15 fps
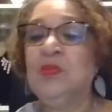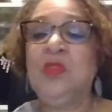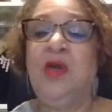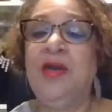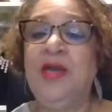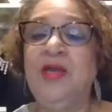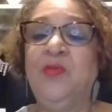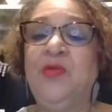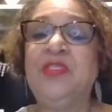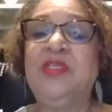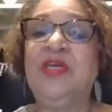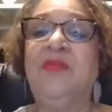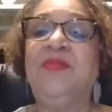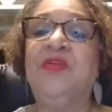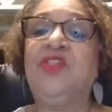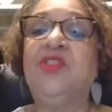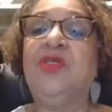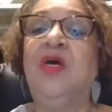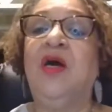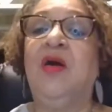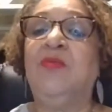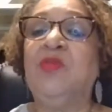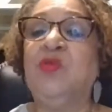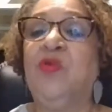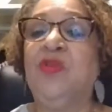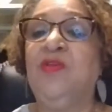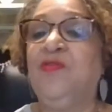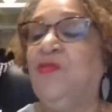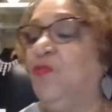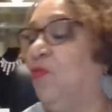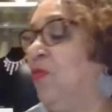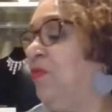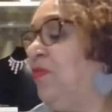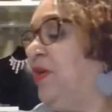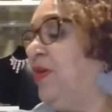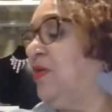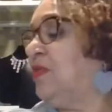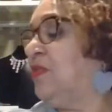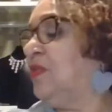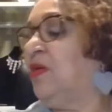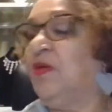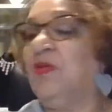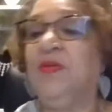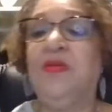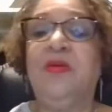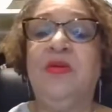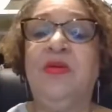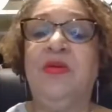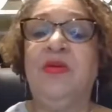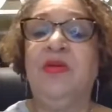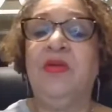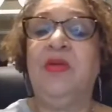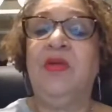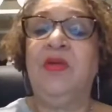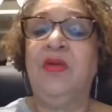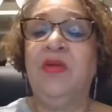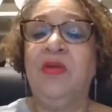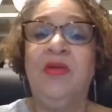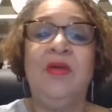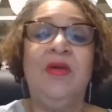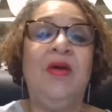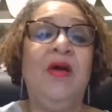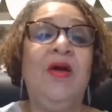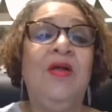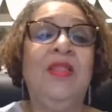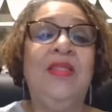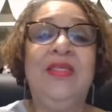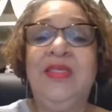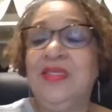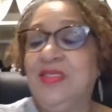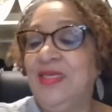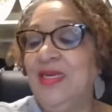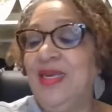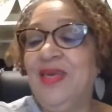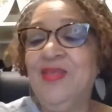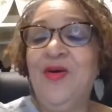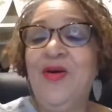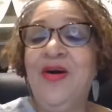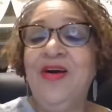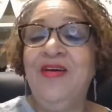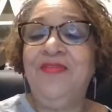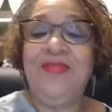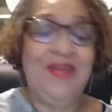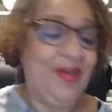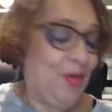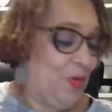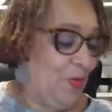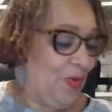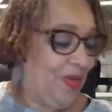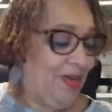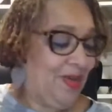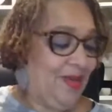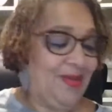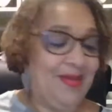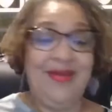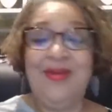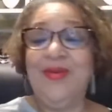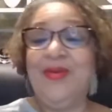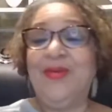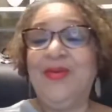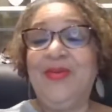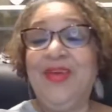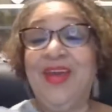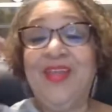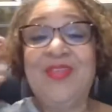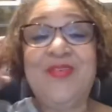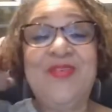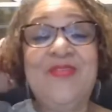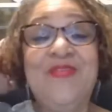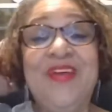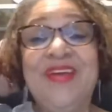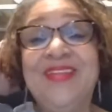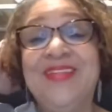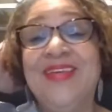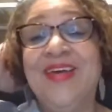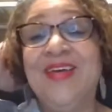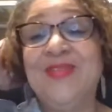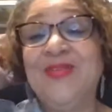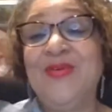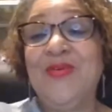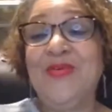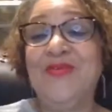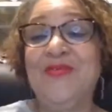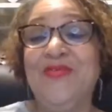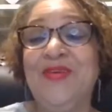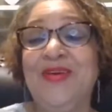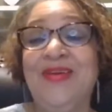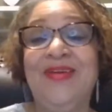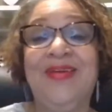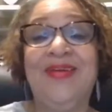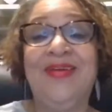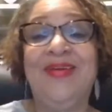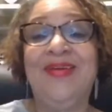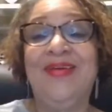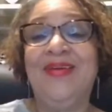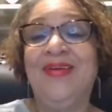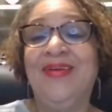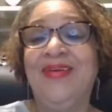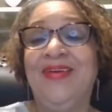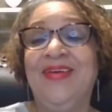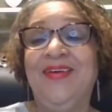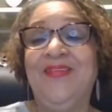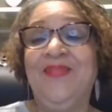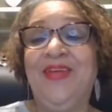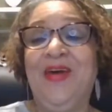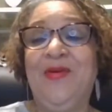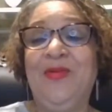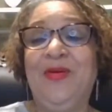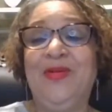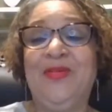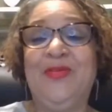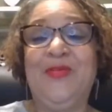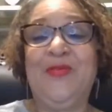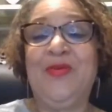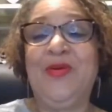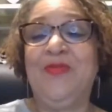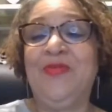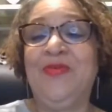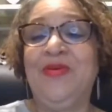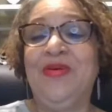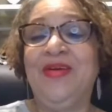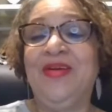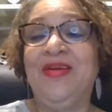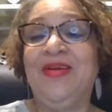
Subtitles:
Okay, we stopped at Charm 24, right? So, oh, did she get off that quick? You got 35 seconds, girlfriend. If not, we're gonna do one more.